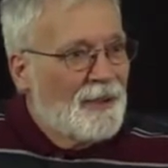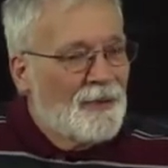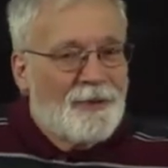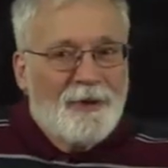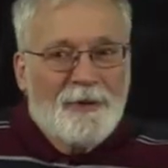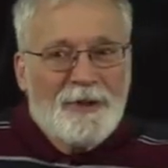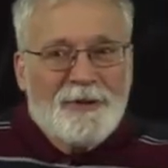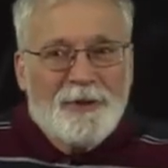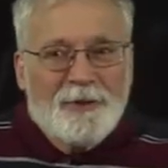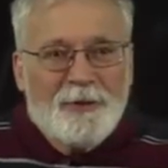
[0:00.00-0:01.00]
So it
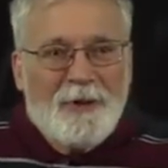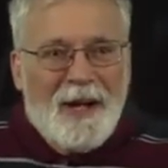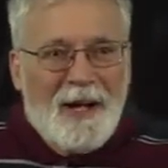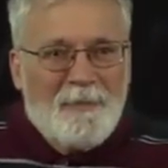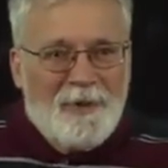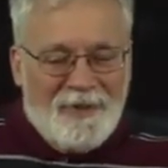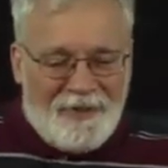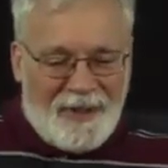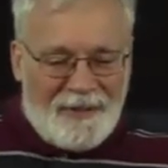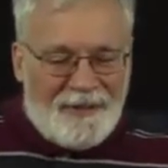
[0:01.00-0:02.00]
just so happens
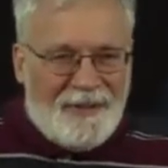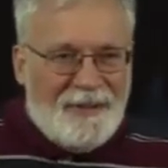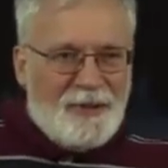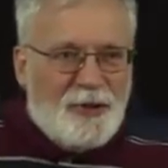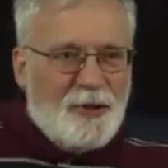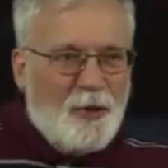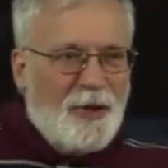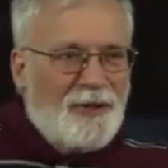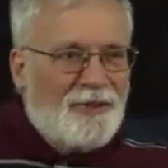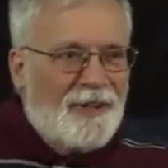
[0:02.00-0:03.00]
that the
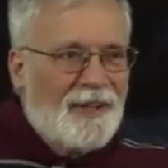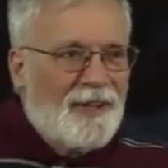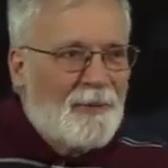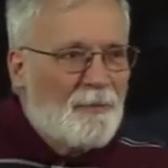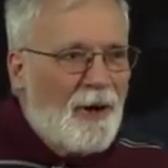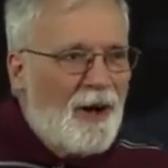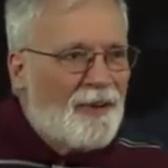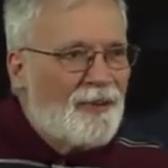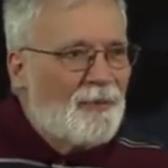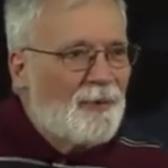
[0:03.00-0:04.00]
shortest
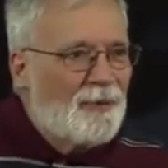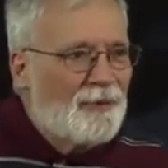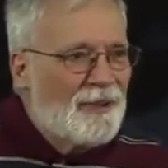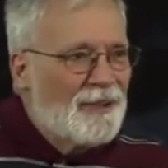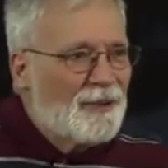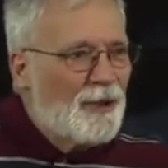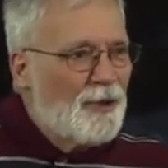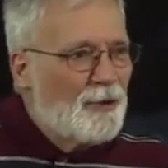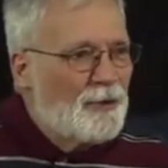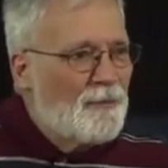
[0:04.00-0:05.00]
possible
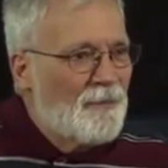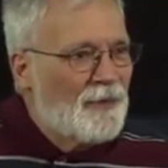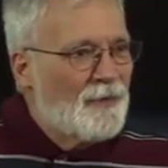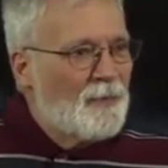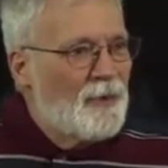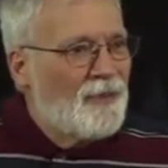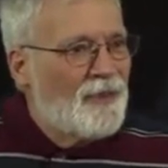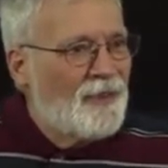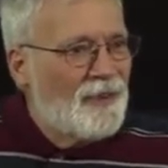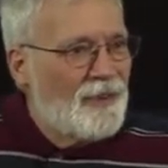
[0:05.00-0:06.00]
code
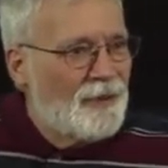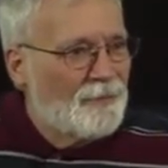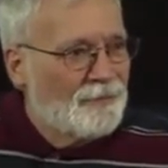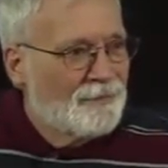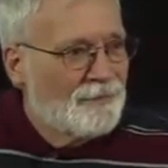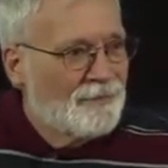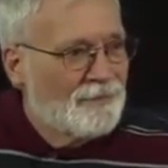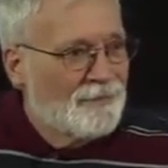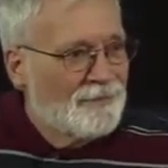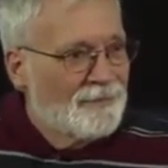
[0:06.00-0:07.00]
represents an E.
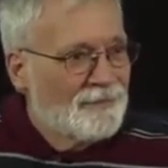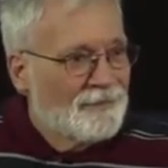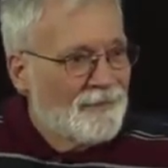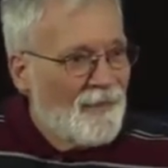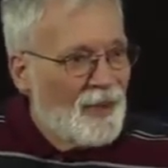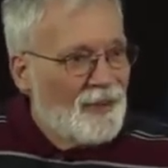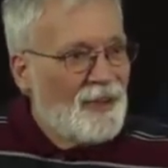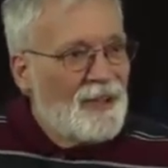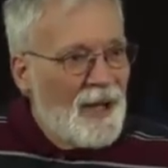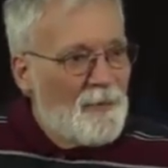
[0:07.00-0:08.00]

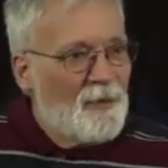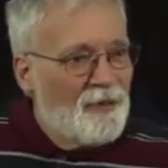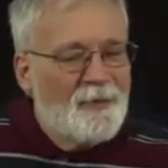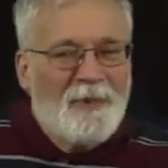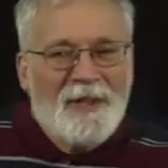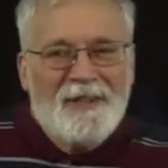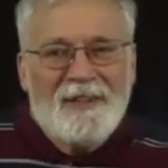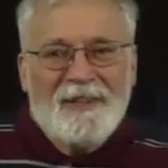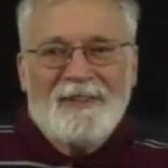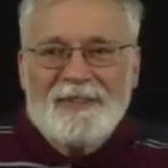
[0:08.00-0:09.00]
T happens to be
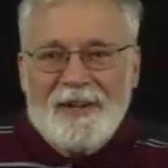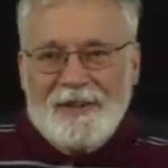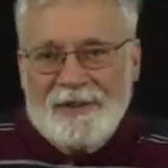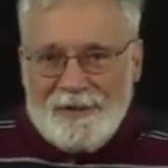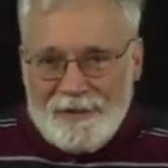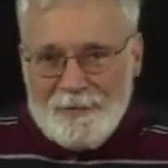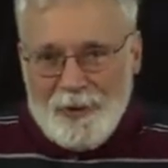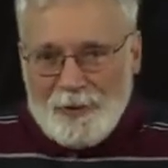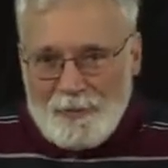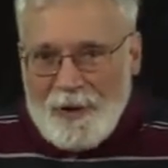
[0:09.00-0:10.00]
the second most